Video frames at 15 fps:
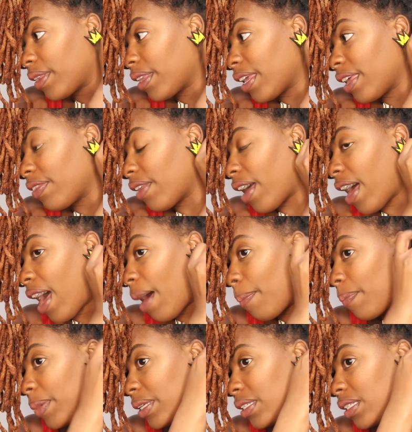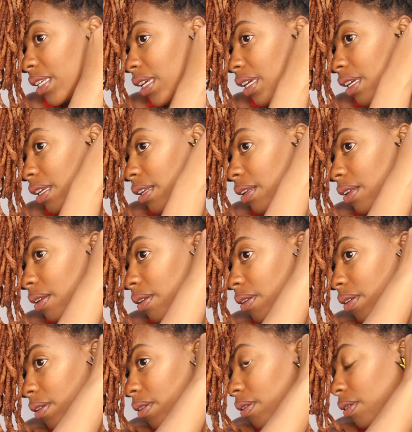in the opposite
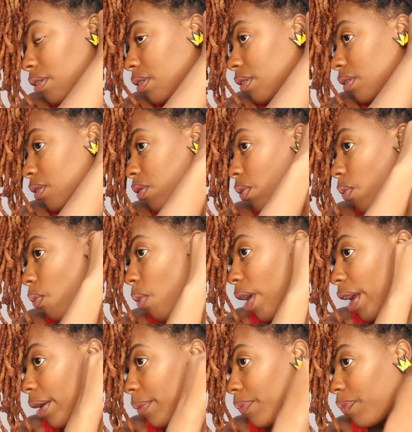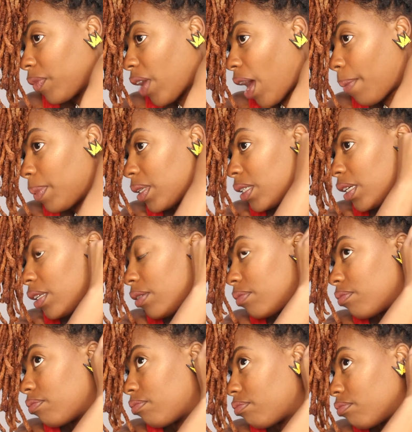way, the opposite
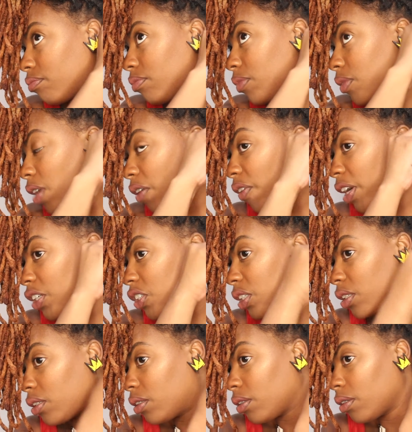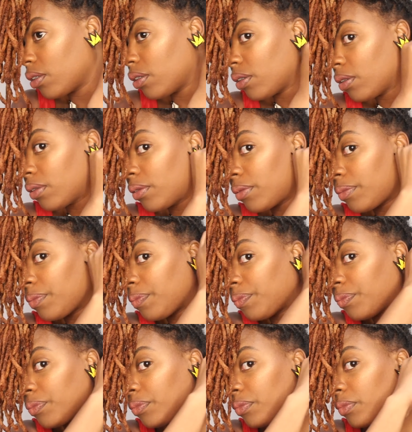direction.
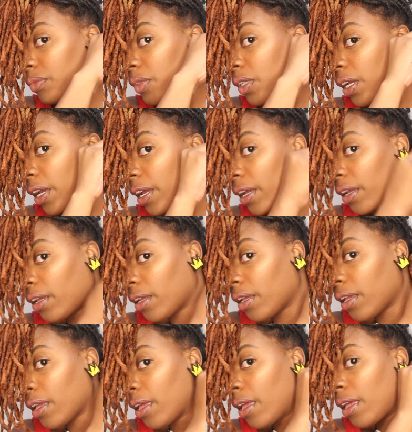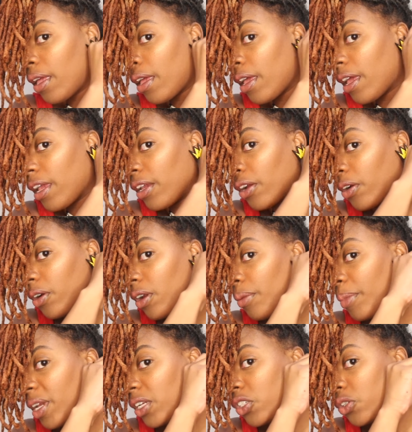Okay? And you're gonna
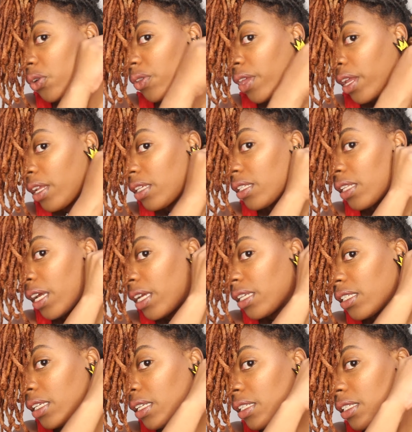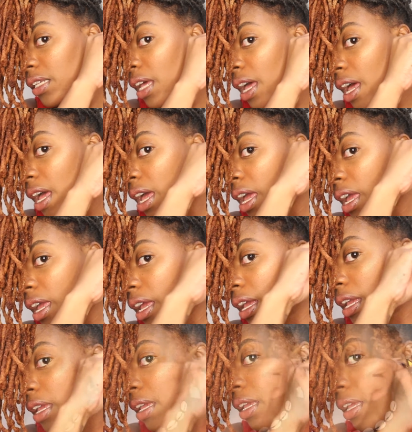make sure that it's nice and
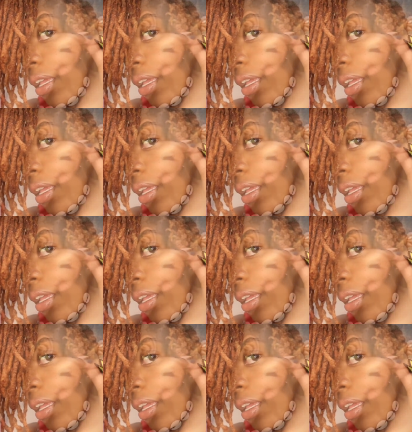tight.